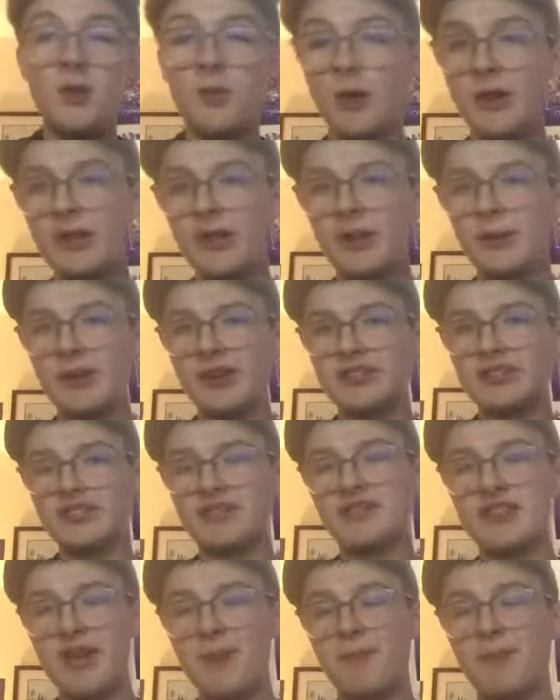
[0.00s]
Well, anyways,
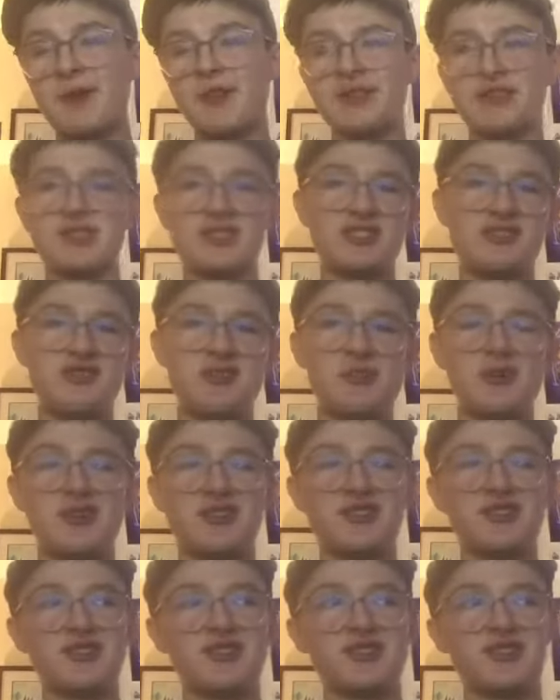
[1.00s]
that brings this
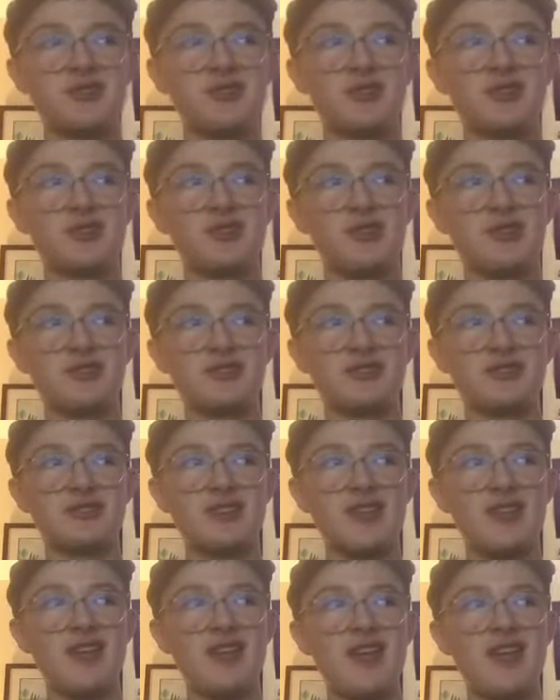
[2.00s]
3-part series to a close.